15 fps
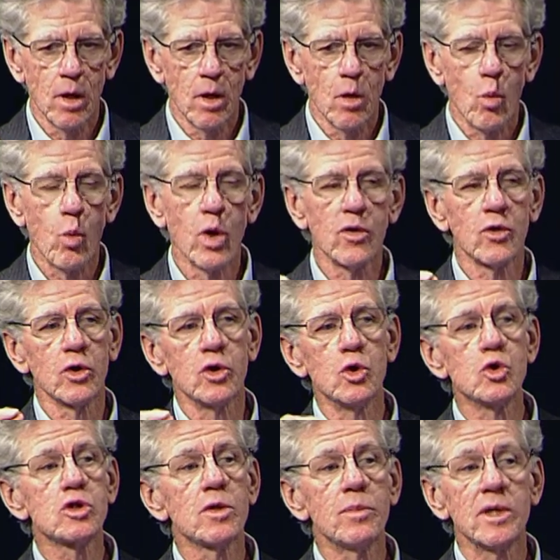where there
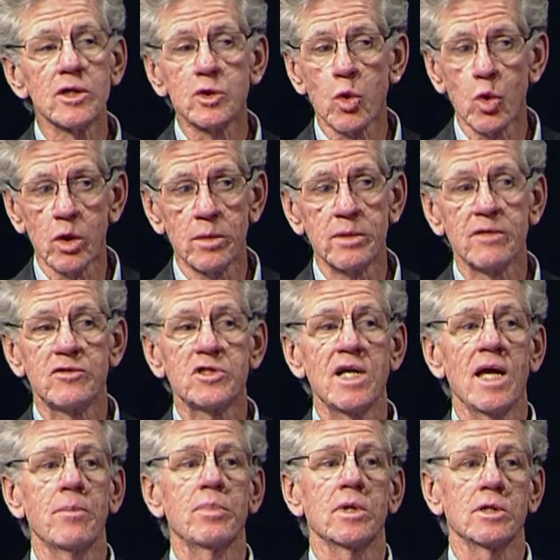used to be a tournament of
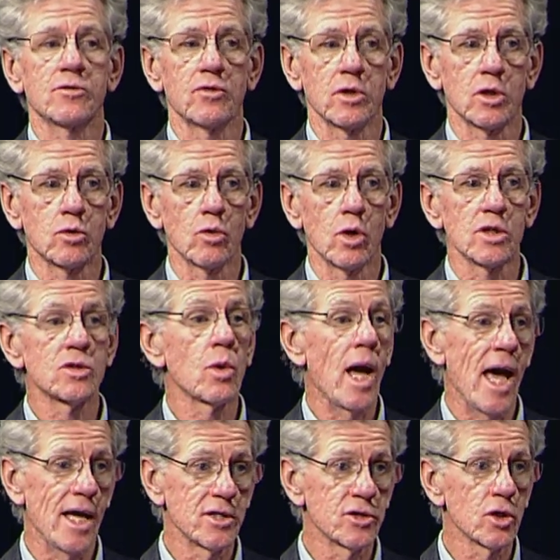champions for lacrosse, so
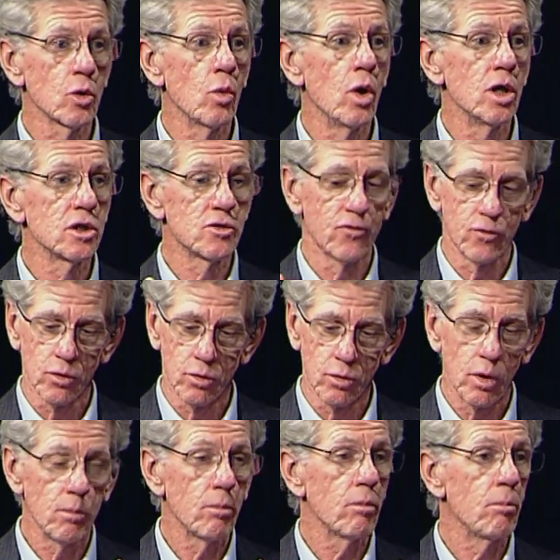as there was for
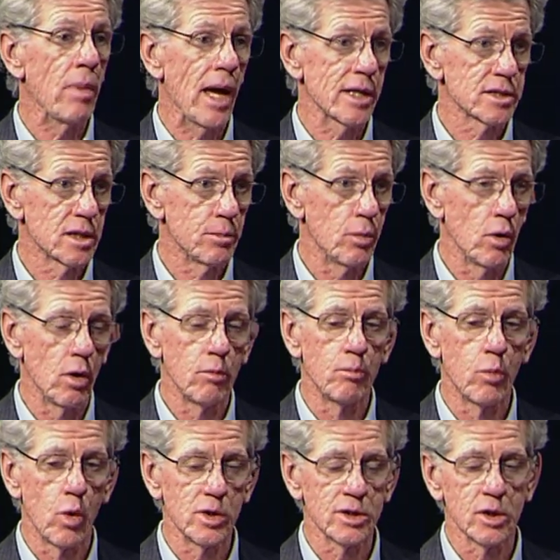basketball,
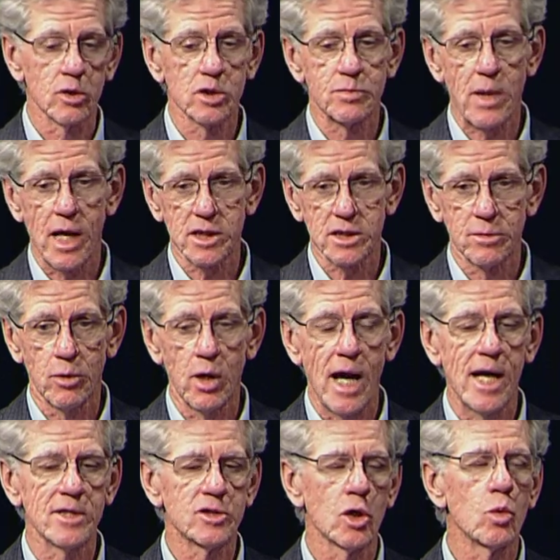boys and girls basketball,
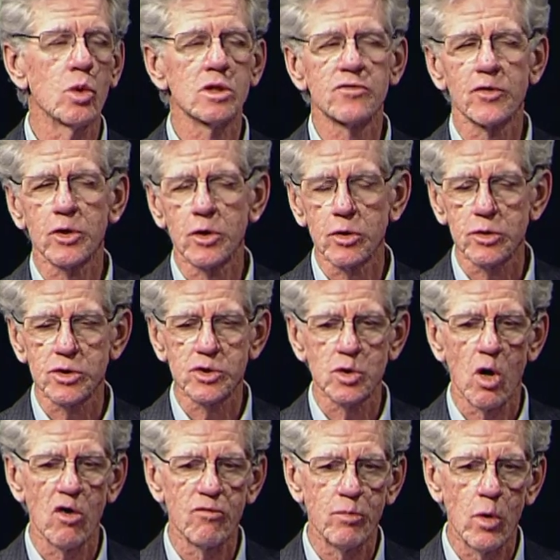as there was for girls
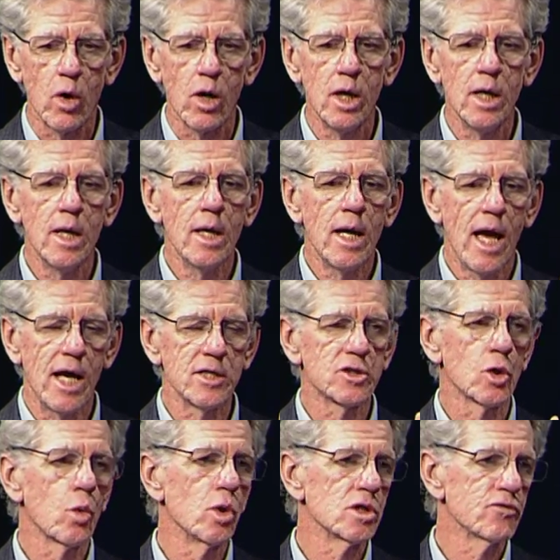softball, as
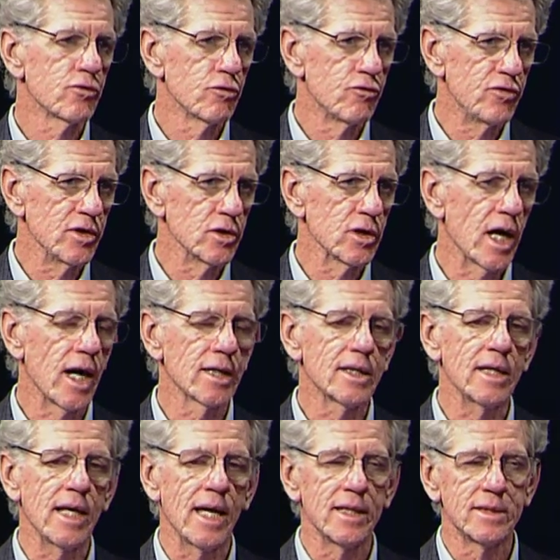there was for field
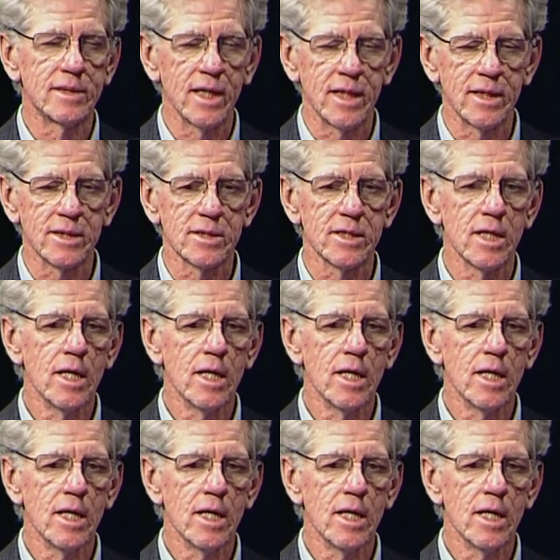hockey and tennis,